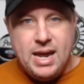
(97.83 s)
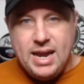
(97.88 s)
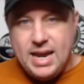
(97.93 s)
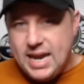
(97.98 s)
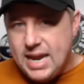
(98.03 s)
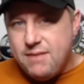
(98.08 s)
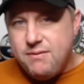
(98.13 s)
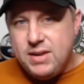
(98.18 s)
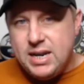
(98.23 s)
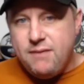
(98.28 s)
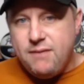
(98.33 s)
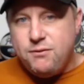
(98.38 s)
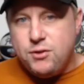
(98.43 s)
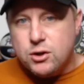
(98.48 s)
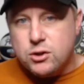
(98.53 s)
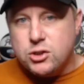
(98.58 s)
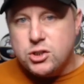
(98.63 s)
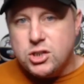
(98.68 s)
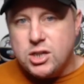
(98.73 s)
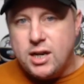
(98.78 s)
Even if
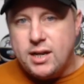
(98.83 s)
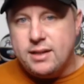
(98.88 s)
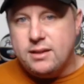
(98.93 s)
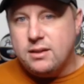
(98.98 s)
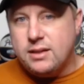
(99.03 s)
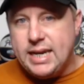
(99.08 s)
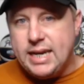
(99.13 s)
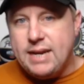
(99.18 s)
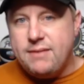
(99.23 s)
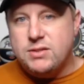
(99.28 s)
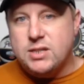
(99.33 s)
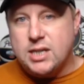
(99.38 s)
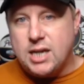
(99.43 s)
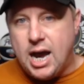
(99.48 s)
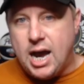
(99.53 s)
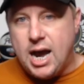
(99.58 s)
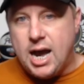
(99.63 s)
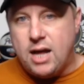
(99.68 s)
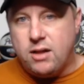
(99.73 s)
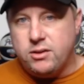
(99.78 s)
your son leaves
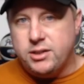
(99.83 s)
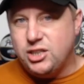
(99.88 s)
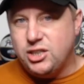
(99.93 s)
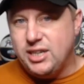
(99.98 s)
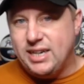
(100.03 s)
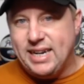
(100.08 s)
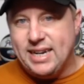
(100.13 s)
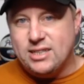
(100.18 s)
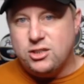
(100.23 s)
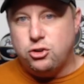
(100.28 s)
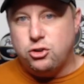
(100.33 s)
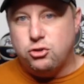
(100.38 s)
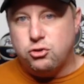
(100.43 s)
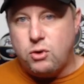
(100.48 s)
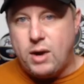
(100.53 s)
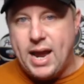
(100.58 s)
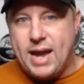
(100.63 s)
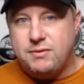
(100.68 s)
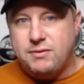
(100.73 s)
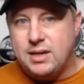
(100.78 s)
college and gets
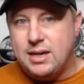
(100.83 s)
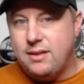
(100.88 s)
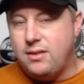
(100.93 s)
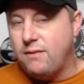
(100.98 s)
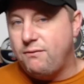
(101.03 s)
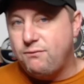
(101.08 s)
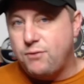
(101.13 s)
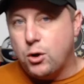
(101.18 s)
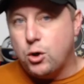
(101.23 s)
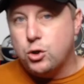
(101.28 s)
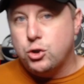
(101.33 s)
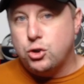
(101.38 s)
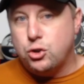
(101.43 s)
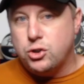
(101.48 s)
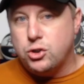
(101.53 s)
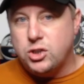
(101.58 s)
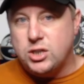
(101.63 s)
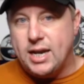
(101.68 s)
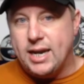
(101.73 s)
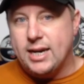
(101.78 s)
drafted in the first or
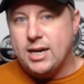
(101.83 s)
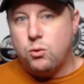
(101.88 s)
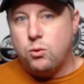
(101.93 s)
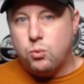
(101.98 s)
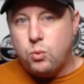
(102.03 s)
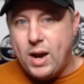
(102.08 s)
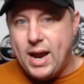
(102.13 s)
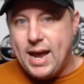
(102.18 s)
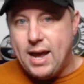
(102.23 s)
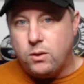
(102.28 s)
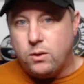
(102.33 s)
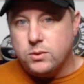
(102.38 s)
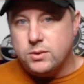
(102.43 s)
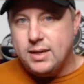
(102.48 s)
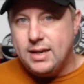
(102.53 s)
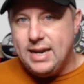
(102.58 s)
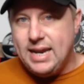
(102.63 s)
second round,